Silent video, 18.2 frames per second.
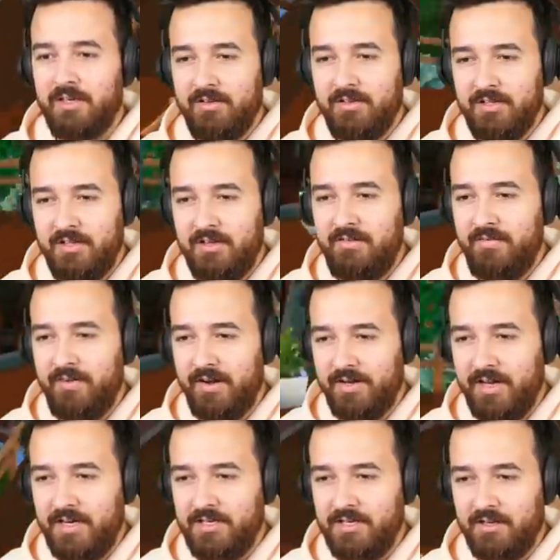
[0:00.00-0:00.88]
Also, this
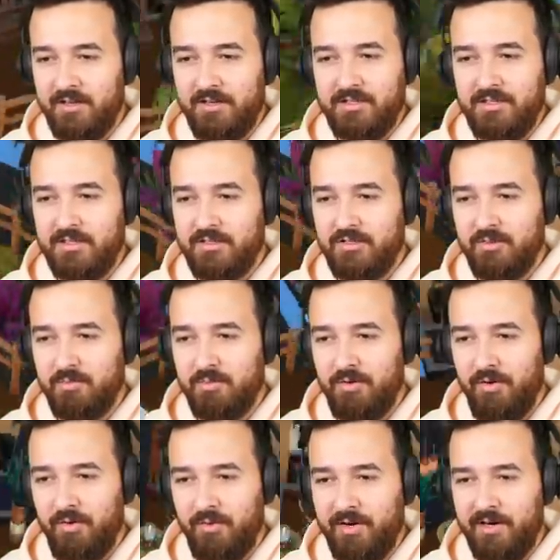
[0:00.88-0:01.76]
foundation glitch is
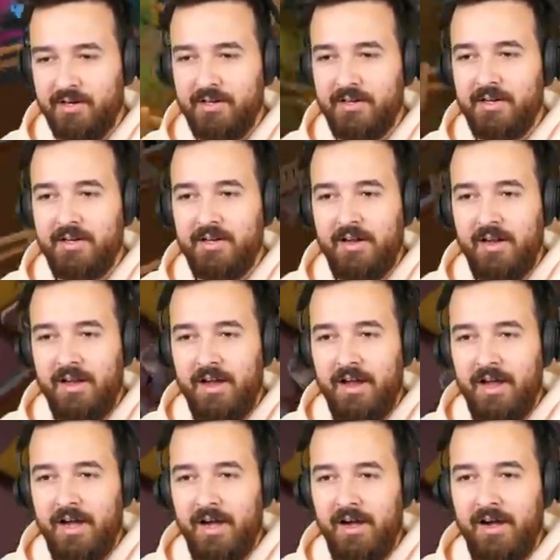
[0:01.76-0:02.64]
super annoying.
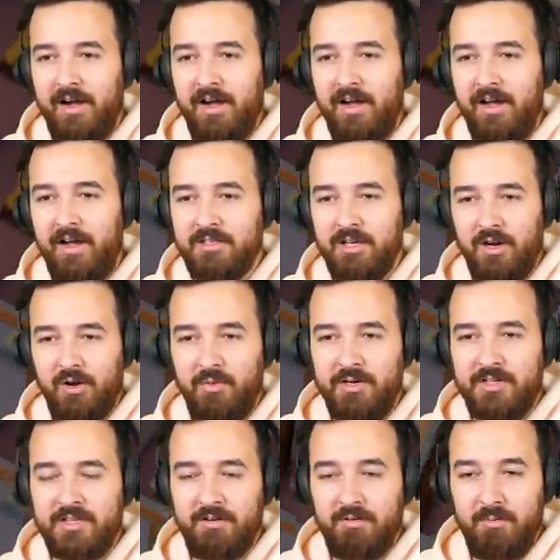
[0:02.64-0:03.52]
Uh, so
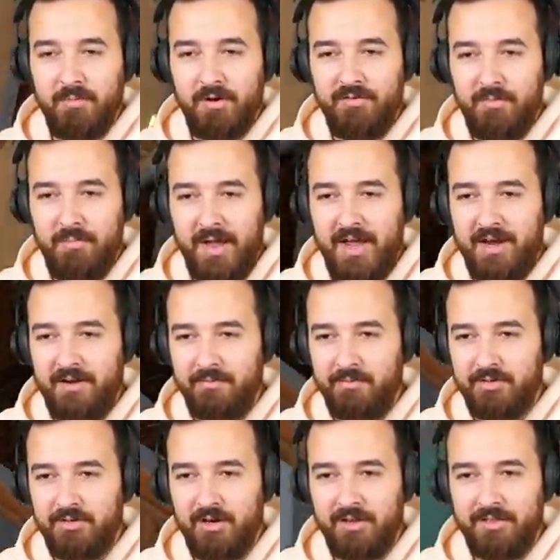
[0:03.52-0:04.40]
we're just gonna remove a bed and
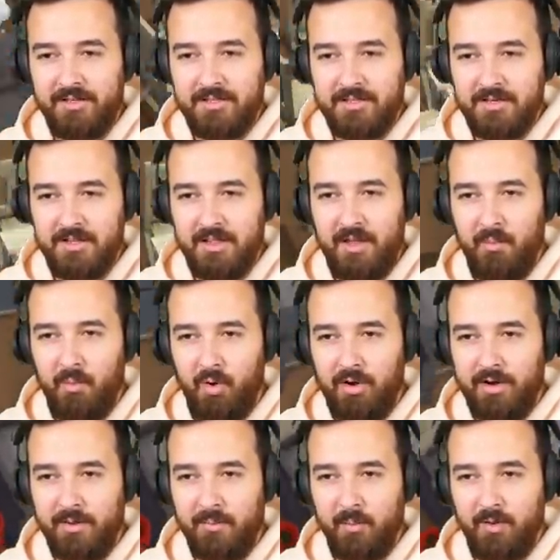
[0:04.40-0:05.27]
we'll turn this into their
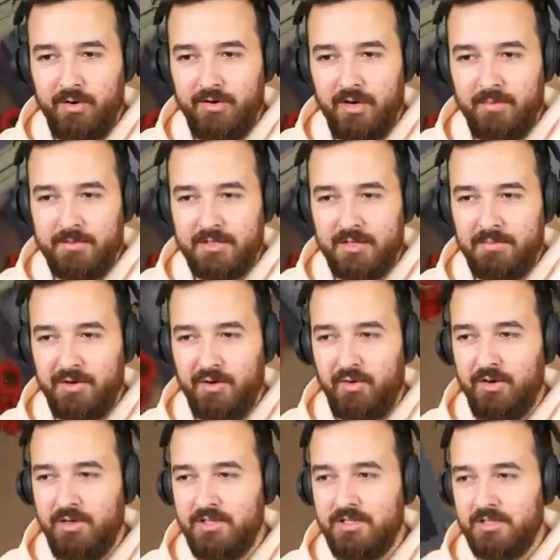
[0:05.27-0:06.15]
walk-in wardrobe. It's gonna be
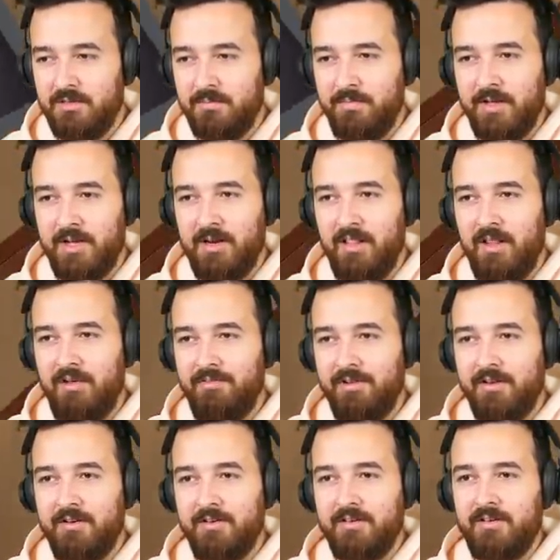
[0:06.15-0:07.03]
awesome. They're gonna love
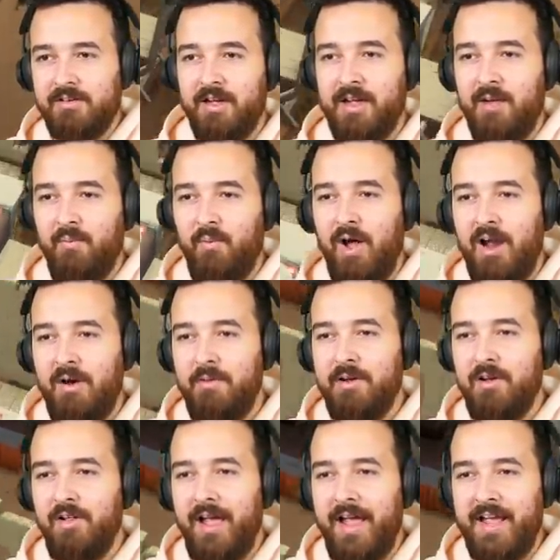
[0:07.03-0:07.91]
it. Okay, why are
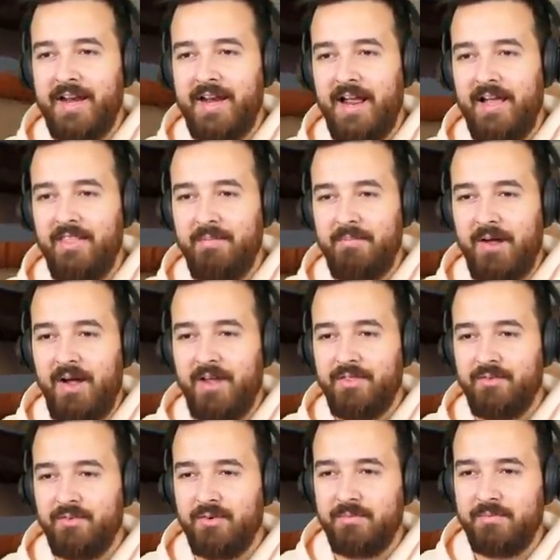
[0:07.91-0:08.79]
we all hanging out in the
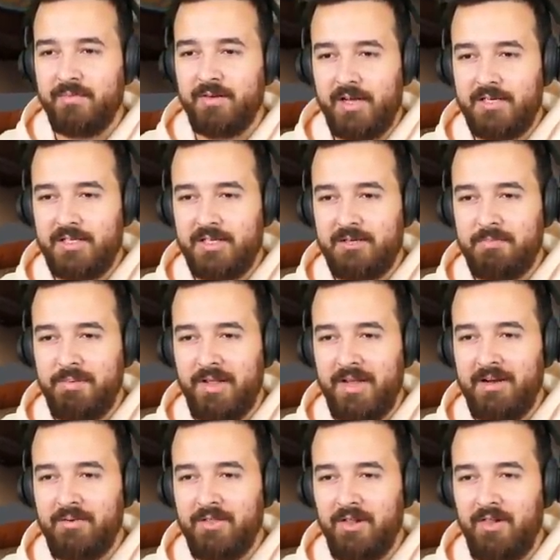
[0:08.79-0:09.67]
bathroom? And she's
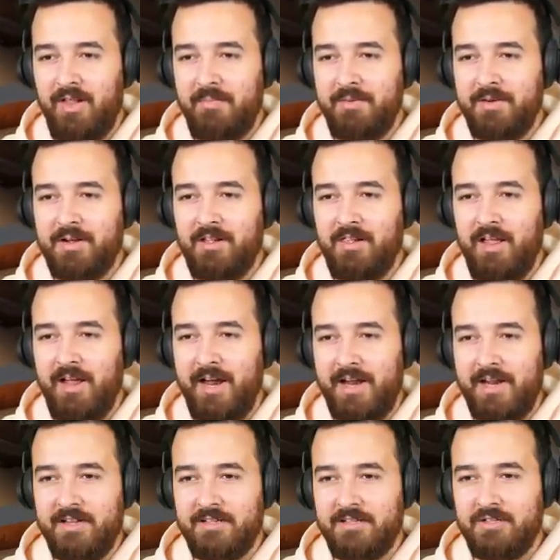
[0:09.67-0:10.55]
playing with a lump of
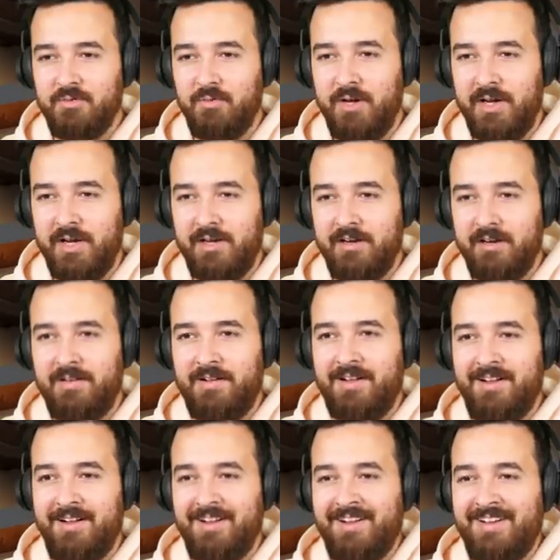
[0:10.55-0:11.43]
clay. Sweet.
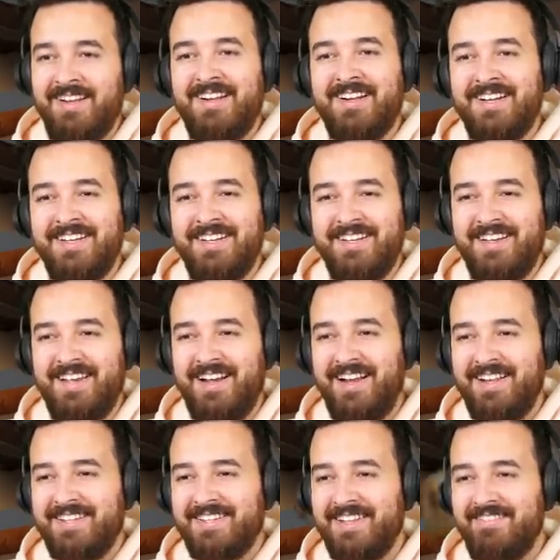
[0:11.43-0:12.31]
Oh. you
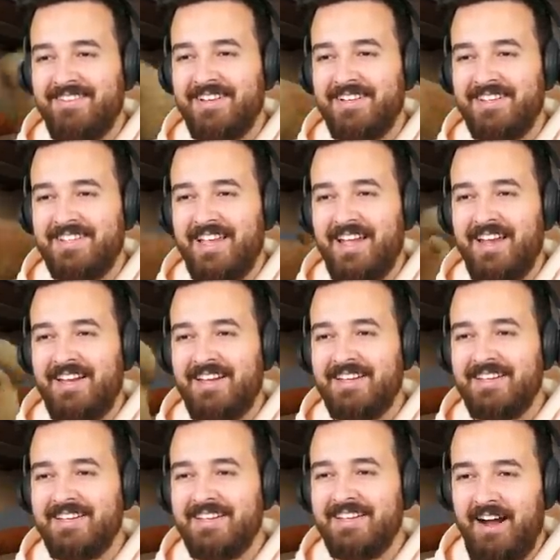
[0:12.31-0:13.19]
guys having a good day?
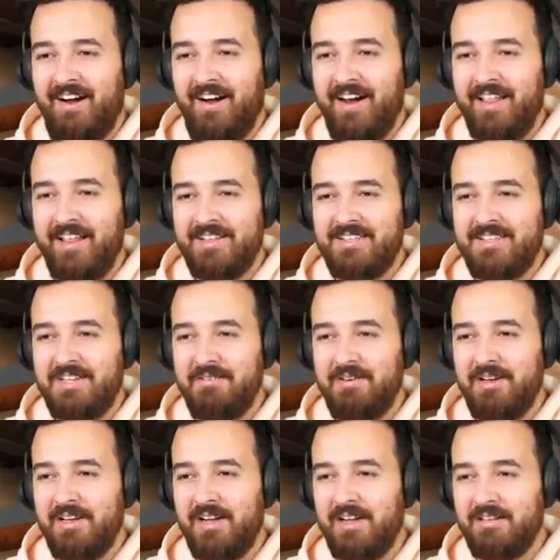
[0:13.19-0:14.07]
All right, let's see
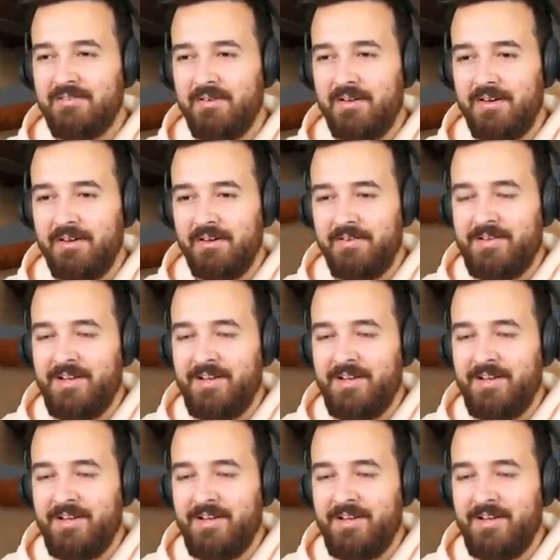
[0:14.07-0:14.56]
what you guys want.